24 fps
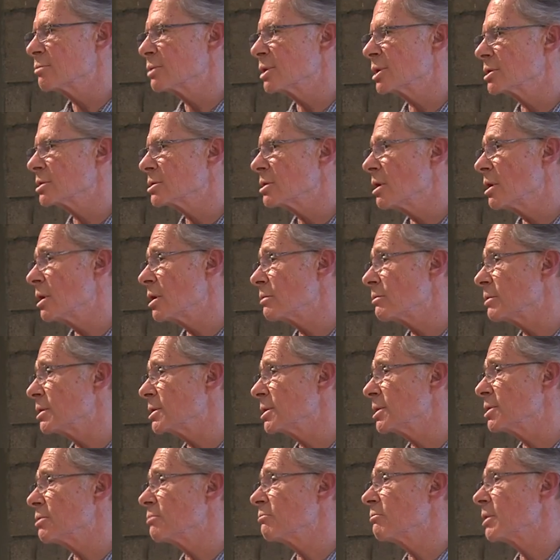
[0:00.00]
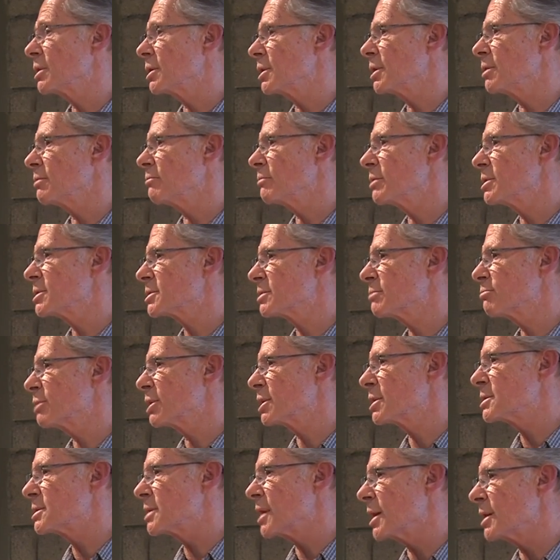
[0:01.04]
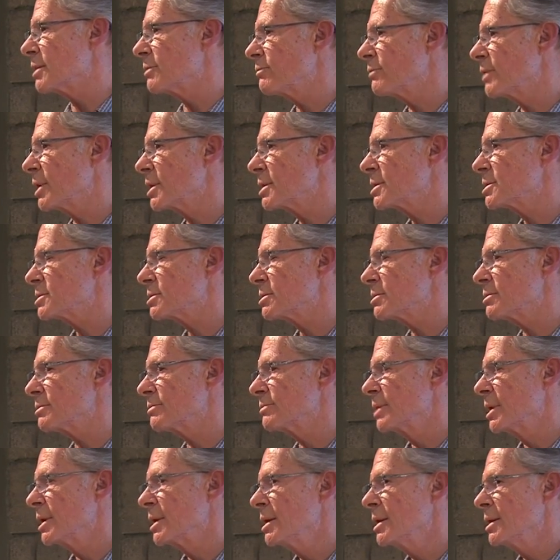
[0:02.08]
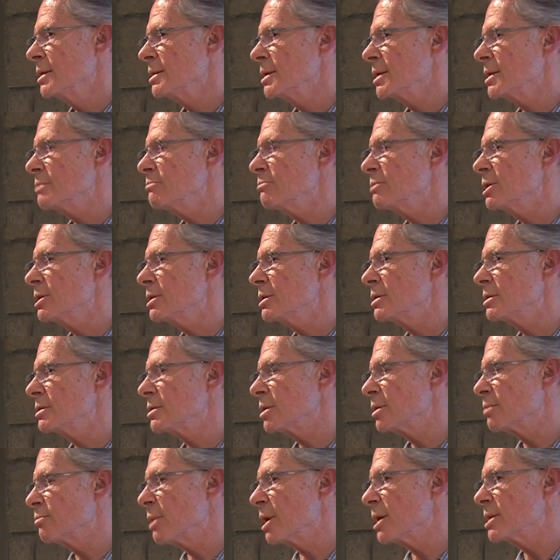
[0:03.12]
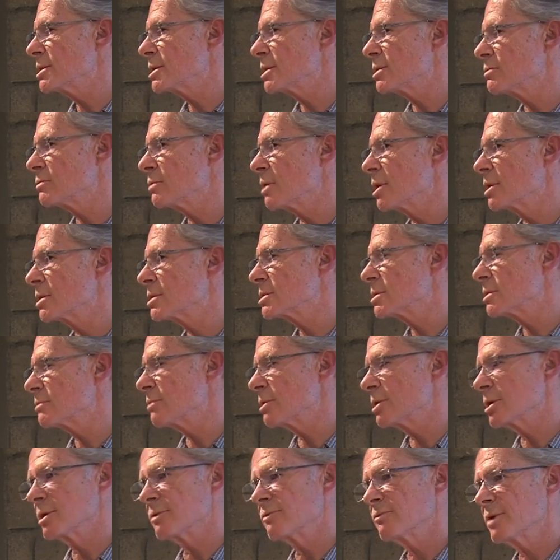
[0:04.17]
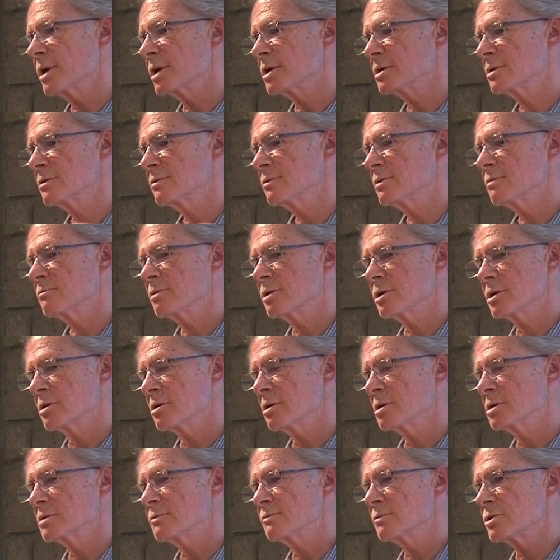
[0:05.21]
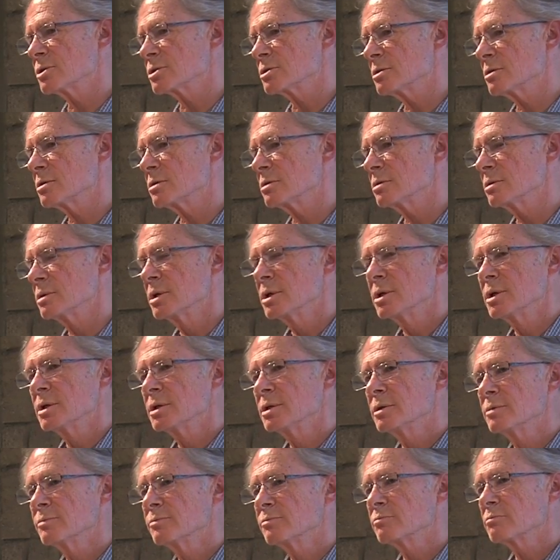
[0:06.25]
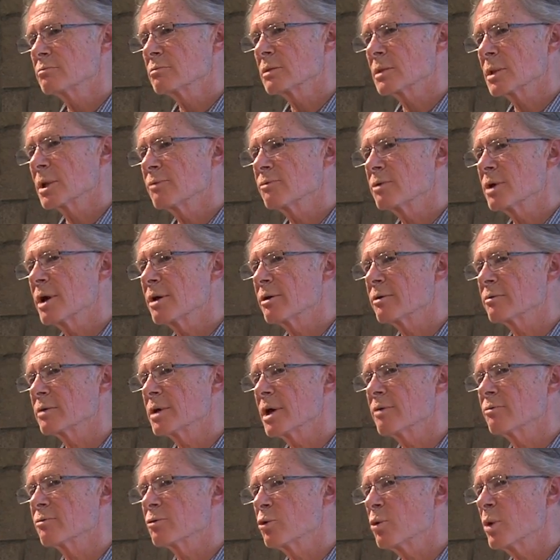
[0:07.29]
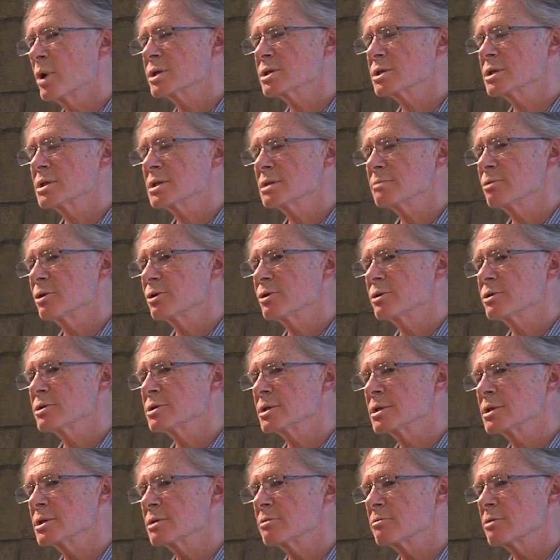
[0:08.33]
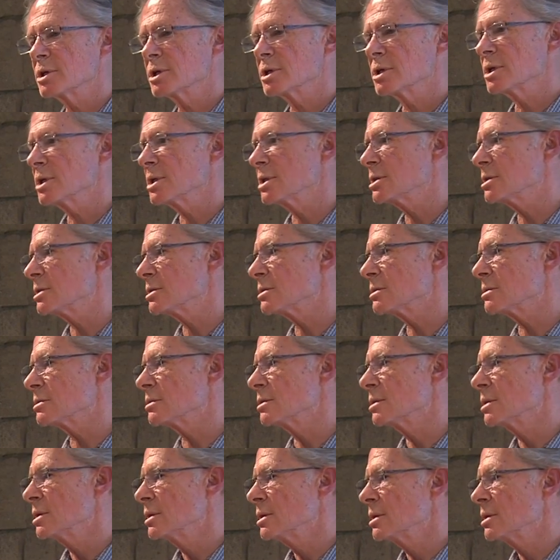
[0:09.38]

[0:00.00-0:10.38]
of being tolerant, you don't run any risk of big side effects. So they can be amazing drugs, they're very effective, they're very controversial. If you have questions about those things, you really need to